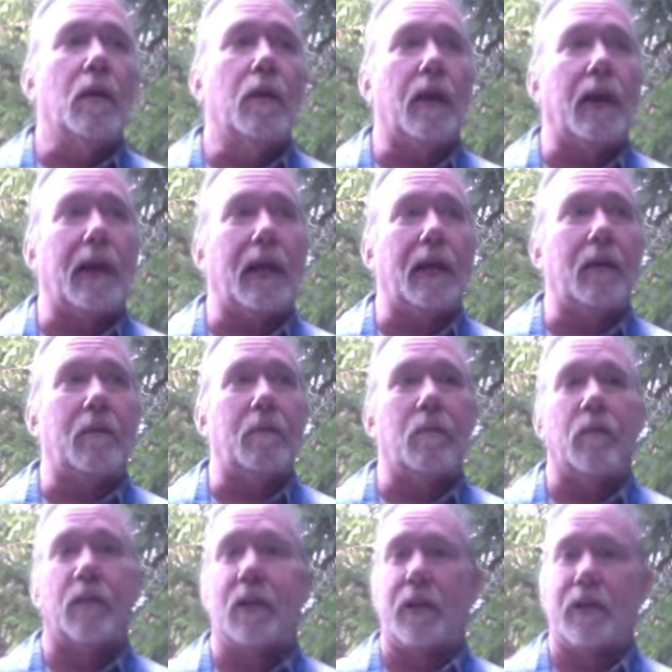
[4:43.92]

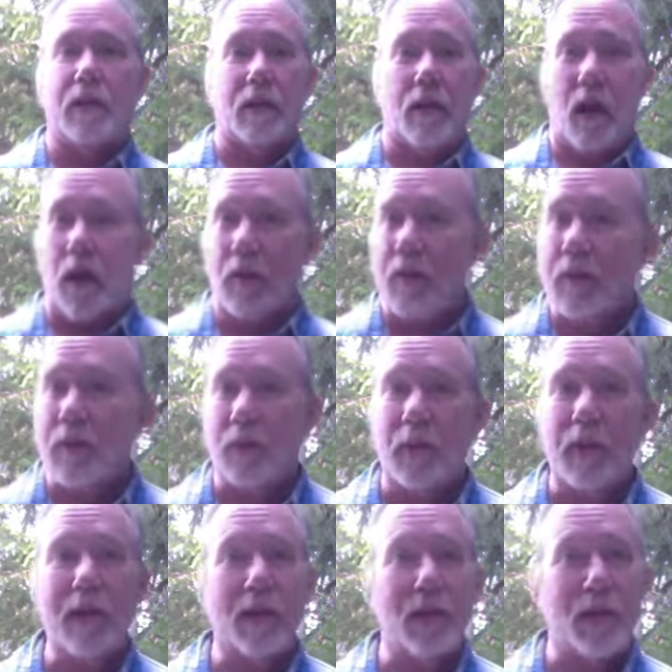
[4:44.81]
all these
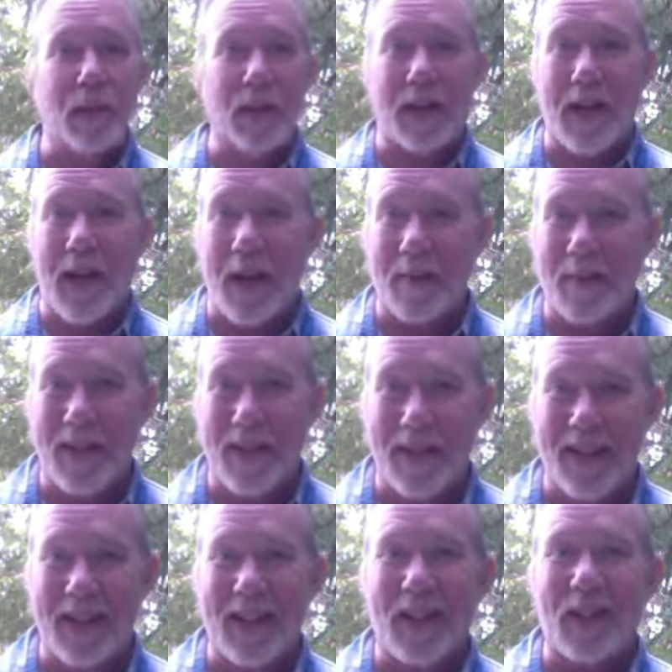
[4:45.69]
readers would come
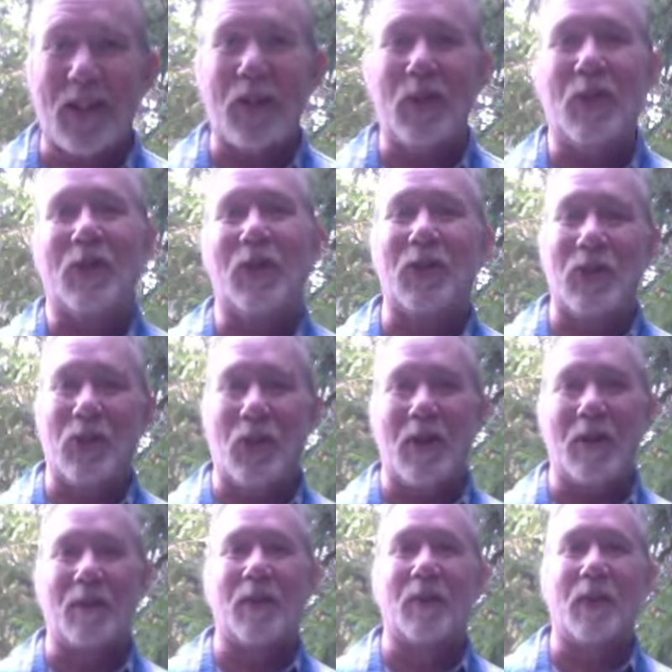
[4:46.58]
in to the
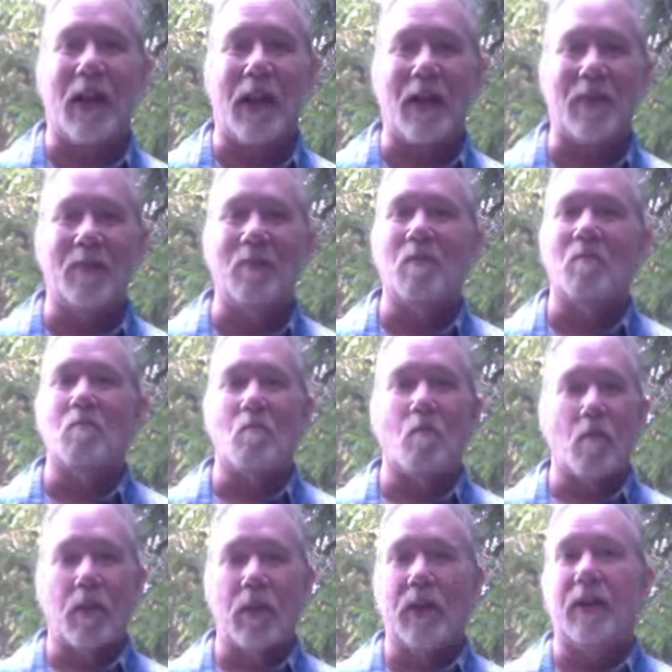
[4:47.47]
store,
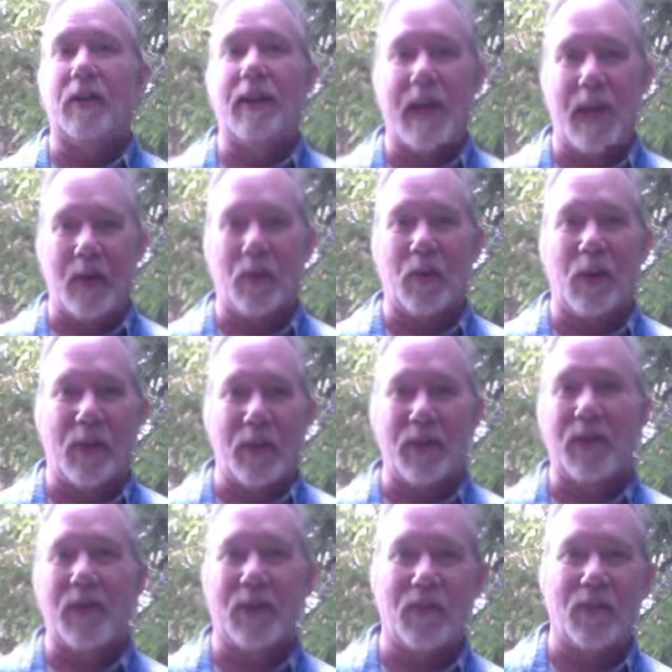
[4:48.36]
not at
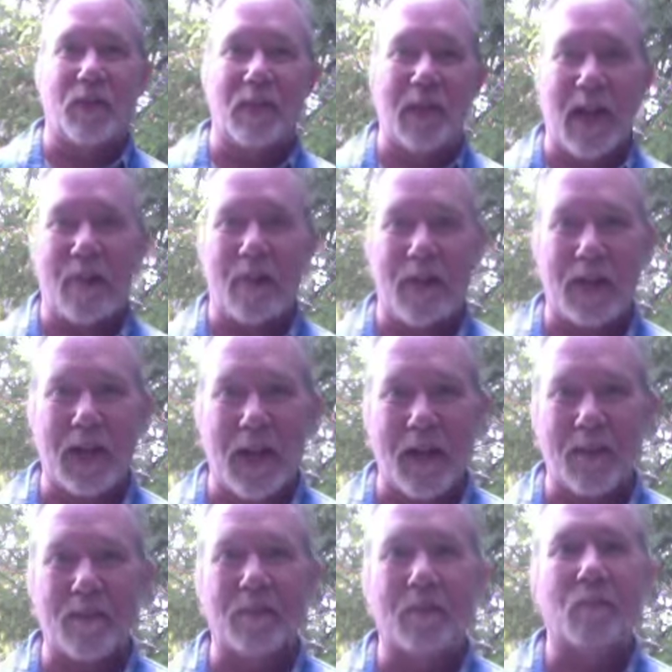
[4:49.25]
once, from time to
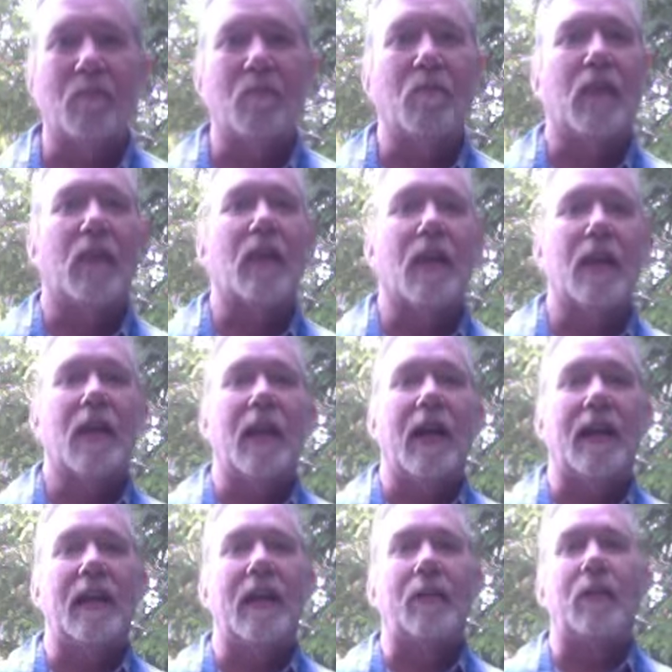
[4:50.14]
time,
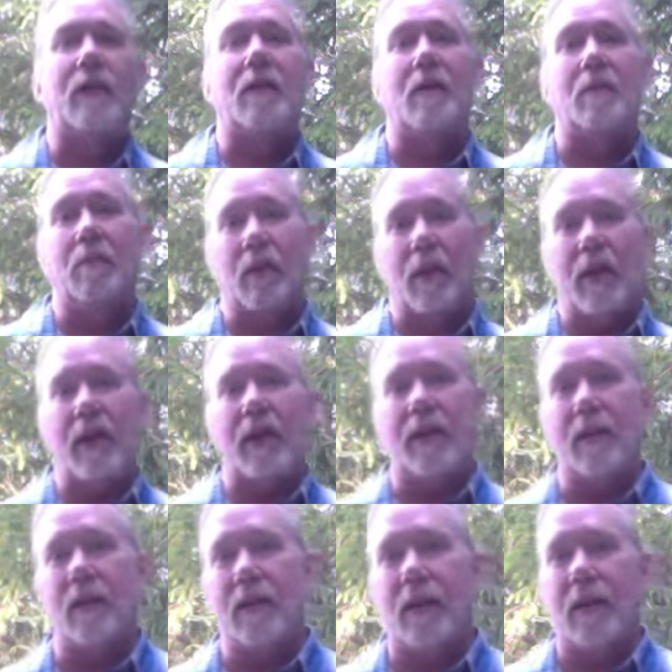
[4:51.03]
and they would
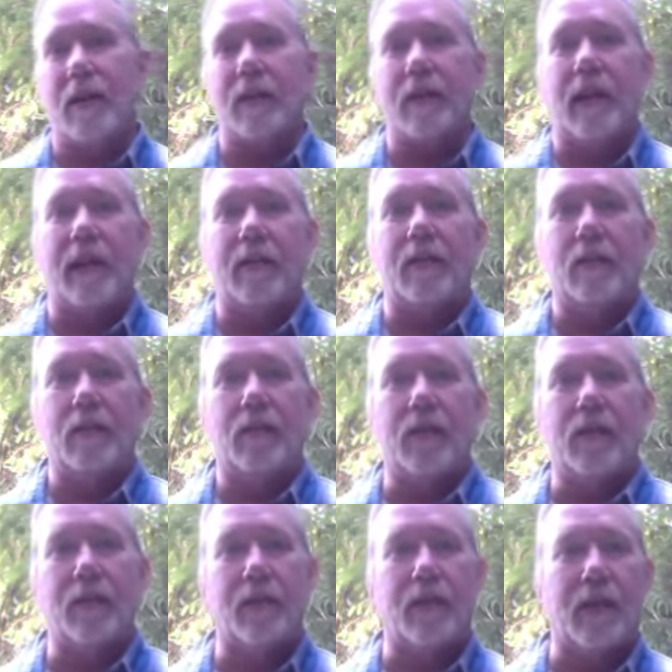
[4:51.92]
complain.
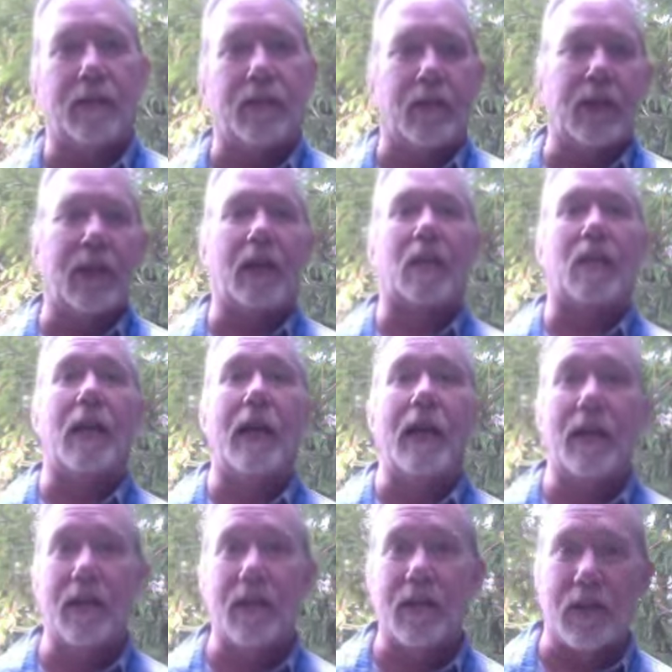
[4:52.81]
There's never any
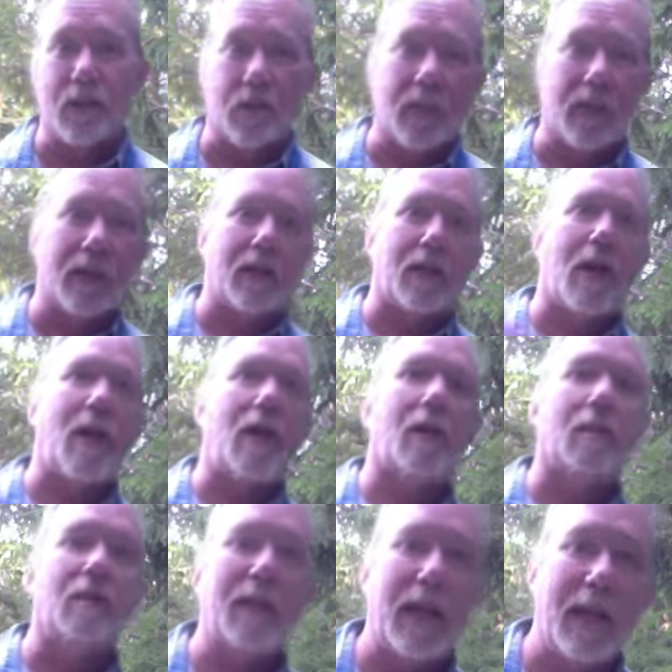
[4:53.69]
clients. Nobody's
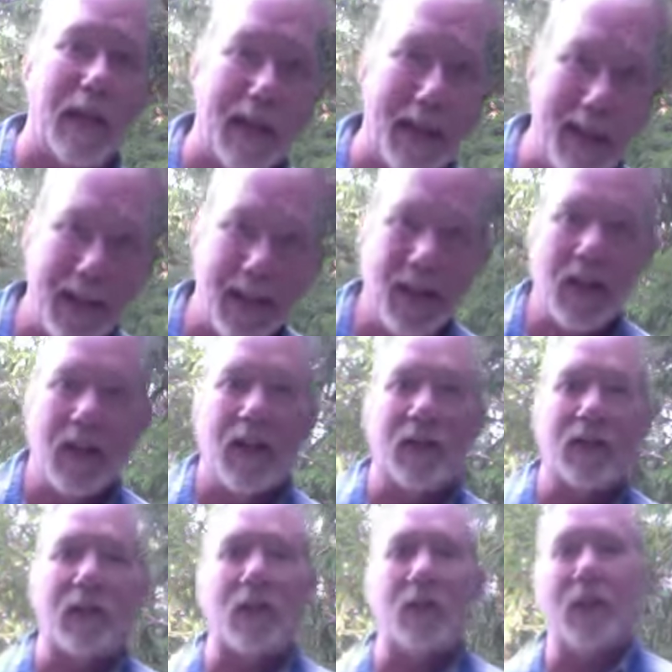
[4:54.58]
calling me, and
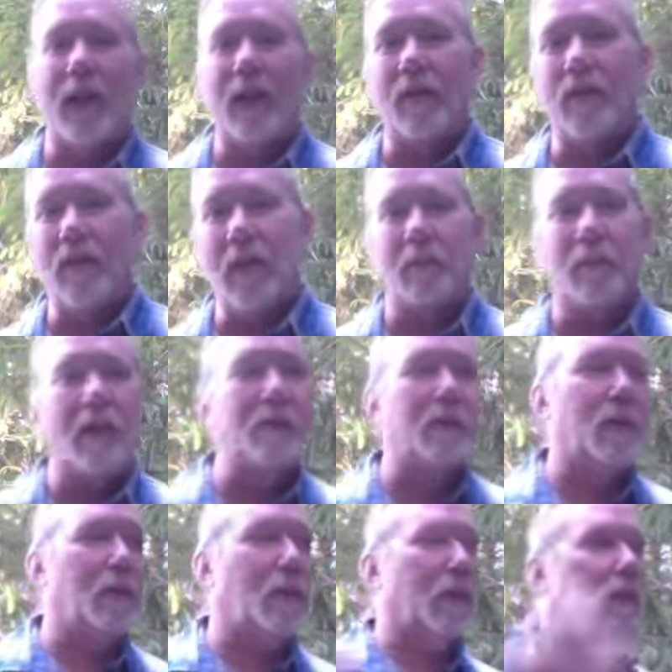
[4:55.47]
so we have these
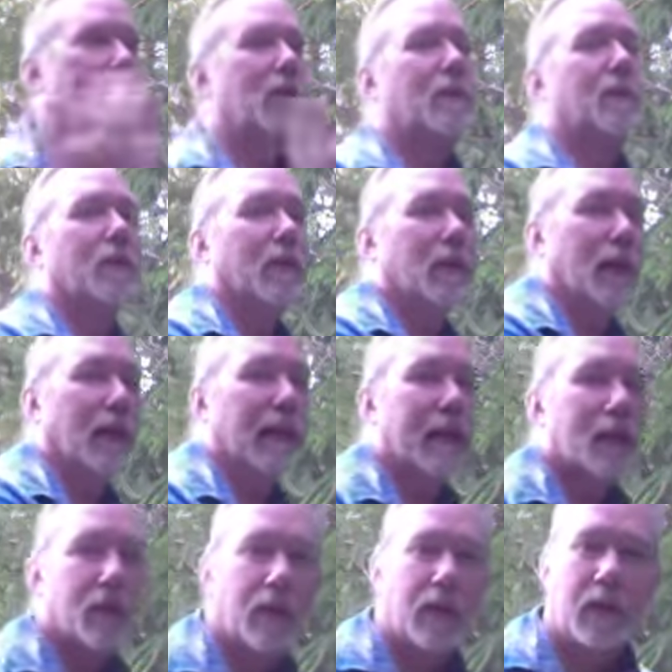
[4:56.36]
people looking for
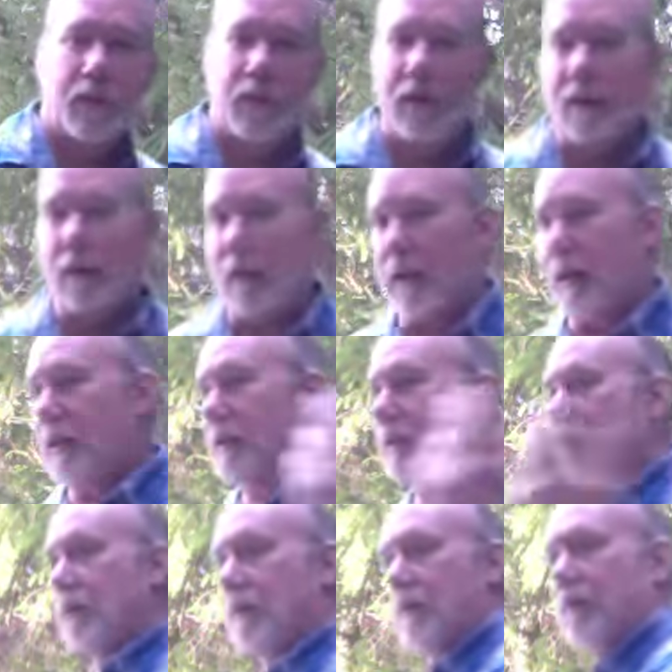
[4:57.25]
clients. We have these
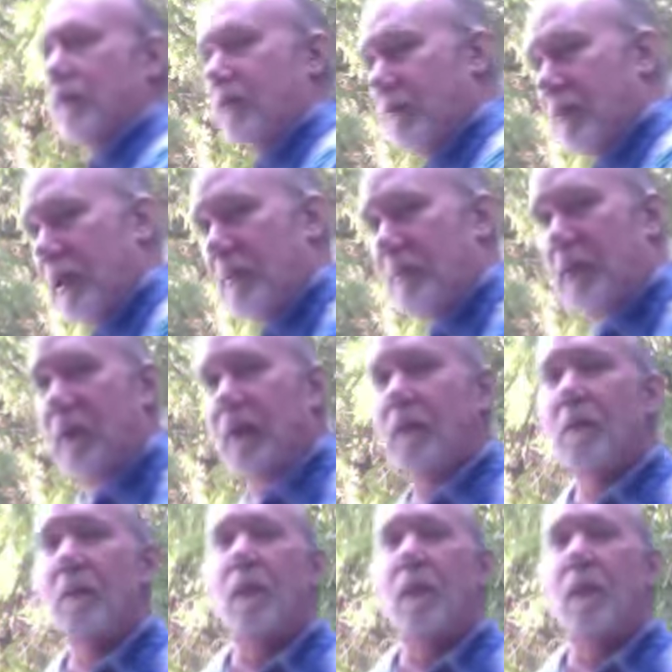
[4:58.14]
clients looking for people.